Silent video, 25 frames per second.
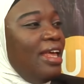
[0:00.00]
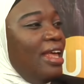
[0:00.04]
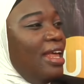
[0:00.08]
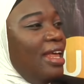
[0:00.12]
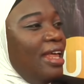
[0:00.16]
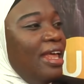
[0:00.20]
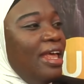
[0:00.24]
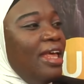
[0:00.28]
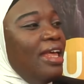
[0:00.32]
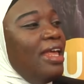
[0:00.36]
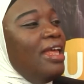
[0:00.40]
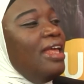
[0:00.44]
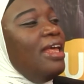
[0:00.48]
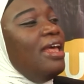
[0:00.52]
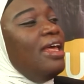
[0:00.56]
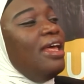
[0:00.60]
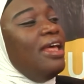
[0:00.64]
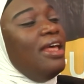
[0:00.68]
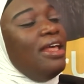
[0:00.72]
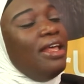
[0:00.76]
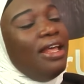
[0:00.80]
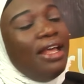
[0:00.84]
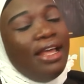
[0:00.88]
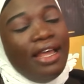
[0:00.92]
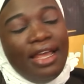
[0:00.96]
uh,
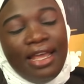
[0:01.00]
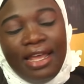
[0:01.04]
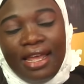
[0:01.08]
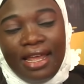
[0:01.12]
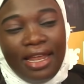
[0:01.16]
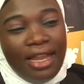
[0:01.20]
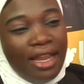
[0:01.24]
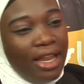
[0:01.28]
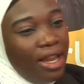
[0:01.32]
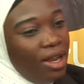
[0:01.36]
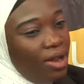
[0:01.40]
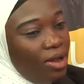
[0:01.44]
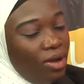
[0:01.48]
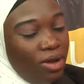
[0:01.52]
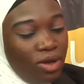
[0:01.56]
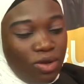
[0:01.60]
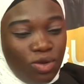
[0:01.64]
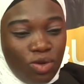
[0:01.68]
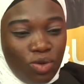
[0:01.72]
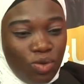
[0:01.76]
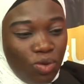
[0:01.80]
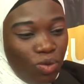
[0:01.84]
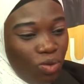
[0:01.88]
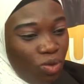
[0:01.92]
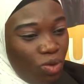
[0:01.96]
Khadija?
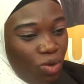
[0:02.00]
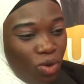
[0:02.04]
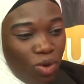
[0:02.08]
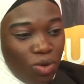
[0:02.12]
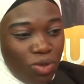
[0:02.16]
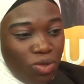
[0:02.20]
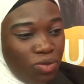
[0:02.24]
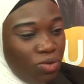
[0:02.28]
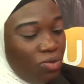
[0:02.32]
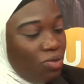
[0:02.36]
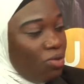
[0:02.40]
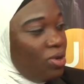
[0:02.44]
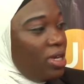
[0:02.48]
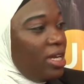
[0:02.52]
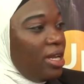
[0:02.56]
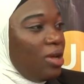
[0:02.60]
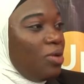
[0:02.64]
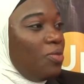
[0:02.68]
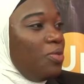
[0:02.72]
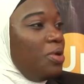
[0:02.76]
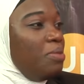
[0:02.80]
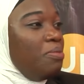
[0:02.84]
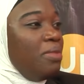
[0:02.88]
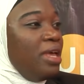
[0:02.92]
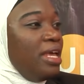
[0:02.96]
You go through the
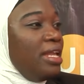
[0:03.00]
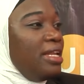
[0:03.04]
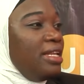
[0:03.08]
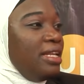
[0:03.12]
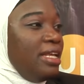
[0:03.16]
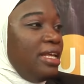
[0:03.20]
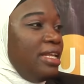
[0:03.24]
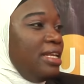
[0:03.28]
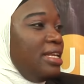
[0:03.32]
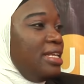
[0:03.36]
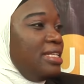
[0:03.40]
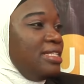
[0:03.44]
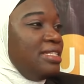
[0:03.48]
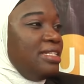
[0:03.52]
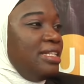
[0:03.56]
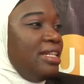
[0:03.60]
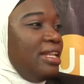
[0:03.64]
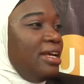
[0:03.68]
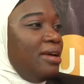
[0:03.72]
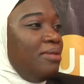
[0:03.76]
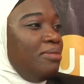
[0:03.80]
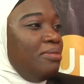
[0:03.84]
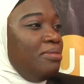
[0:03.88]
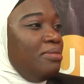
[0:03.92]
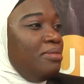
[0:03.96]
women mm, in mm.
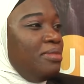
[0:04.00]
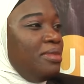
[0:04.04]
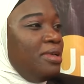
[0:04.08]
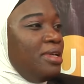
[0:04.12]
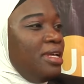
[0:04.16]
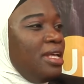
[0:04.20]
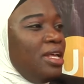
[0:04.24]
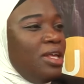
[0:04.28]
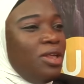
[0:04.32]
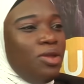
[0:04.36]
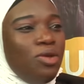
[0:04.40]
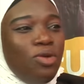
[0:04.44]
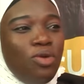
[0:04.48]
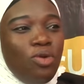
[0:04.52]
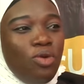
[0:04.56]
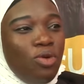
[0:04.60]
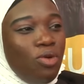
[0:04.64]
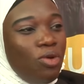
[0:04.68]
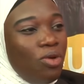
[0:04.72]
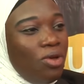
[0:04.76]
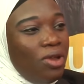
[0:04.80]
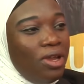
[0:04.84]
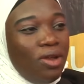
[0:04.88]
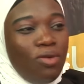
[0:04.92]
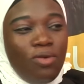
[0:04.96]
Islam. Mm.
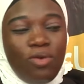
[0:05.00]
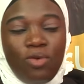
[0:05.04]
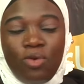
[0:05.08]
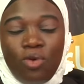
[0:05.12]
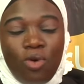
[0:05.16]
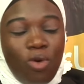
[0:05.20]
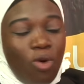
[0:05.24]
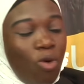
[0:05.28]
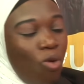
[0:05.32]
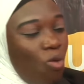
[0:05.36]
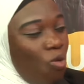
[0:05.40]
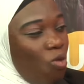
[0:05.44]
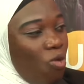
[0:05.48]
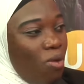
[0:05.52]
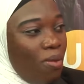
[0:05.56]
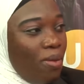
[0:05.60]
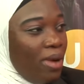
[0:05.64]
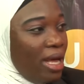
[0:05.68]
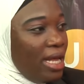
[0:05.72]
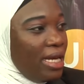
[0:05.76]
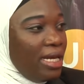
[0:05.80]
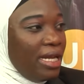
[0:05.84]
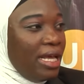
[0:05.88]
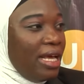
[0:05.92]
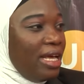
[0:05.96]
No, no
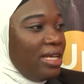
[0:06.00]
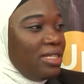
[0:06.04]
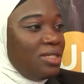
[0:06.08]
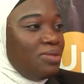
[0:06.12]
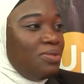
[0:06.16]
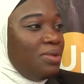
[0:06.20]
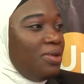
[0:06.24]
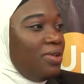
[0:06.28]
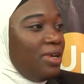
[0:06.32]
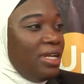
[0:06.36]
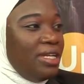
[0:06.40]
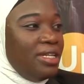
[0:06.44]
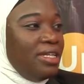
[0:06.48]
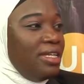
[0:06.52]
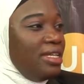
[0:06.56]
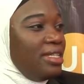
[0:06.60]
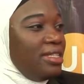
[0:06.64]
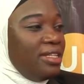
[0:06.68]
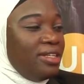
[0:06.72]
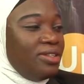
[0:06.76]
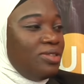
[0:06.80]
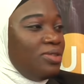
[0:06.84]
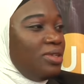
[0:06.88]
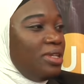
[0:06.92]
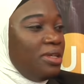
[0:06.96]
woman has been
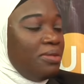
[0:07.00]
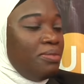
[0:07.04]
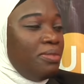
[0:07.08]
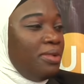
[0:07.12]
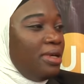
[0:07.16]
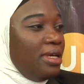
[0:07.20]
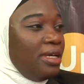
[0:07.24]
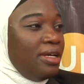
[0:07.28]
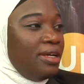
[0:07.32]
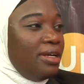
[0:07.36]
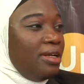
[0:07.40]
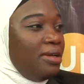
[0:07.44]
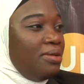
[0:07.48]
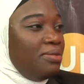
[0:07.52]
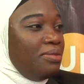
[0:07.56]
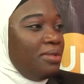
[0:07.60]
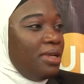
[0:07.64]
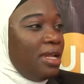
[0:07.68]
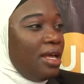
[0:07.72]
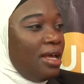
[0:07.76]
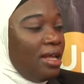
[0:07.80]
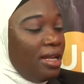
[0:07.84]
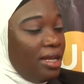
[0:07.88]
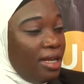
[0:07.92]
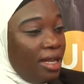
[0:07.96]
relegated to the background.
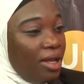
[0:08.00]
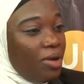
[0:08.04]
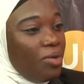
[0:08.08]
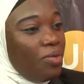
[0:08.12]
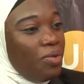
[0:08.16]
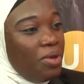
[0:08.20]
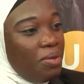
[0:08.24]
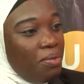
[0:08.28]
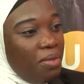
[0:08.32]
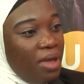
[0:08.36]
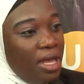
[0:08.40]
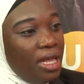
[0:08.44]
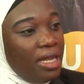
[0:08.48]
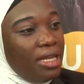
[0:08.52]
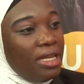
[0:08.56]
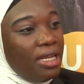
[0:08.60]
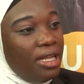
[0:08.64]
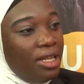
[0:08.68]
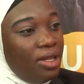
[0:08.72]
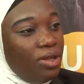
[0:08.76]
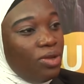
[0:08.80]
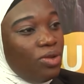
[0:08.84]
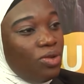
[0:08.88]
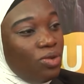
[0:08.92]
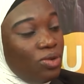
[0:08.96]
The women
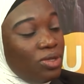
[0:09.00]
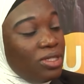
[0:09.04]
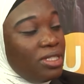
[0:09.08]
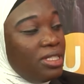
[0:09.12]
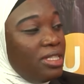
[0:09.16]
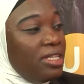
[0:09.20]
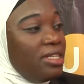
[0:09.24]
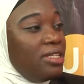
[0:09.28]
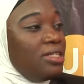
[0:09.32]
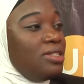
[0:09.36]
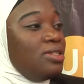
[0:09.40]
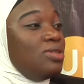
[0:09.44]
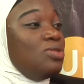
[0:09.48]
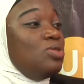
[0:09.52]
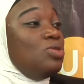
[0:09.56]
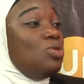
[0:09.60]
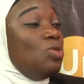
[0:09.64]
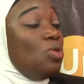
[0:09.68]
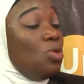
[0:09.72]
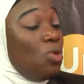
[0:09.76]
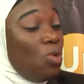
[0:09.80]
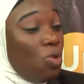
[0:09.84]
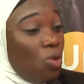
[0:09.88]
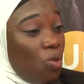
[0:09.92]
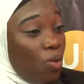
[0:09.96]
in those days
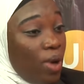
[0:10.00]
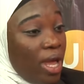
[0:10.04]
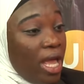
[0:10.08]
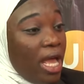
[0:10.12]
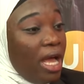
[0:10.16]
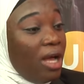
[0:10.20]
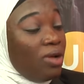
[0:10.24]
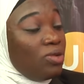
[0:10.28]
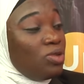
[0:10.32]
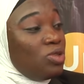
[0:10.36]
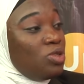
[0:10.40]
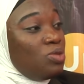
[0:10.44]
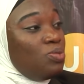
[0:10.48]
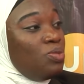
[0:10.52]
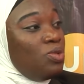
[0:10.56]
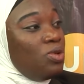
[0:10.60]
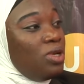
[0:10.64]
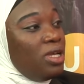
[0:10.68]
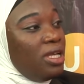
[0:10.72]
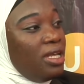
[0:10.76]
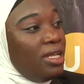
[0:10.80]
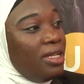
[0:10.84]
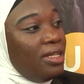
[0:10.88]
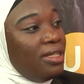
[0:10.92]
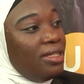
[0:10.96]
were
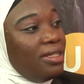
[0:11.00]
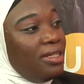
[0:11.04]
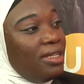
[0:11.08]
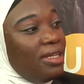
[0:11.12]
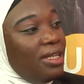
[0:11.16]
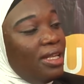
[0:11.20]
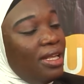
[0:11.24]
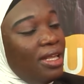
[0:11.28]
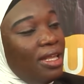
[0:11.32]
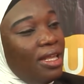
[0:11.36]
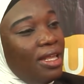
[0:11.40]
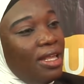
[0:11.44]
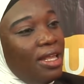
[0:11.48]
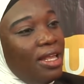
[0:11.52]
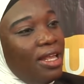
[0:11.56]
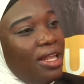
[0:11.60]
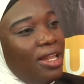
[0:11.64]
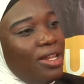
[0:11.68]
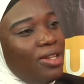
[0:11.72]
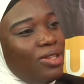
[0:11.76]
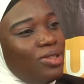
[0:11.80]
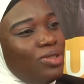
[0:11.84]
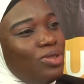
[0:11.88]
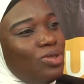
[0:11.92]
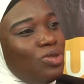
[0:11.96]
outspoken.
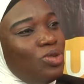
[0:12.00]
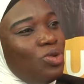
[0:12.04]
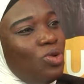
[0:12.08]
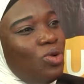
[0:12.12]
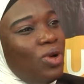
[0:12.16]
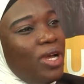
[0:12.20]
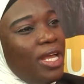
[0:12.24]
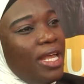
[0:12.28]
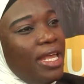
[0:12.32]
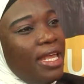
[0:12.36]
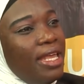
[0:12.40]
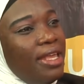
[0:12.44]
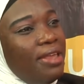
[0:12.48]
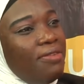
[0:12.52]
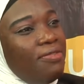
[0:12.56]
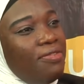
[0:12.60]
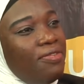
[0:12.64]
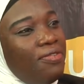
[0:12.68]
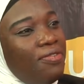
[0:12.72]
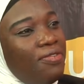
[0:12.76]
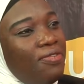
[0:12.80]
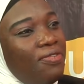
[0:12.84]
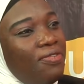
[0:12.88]
So if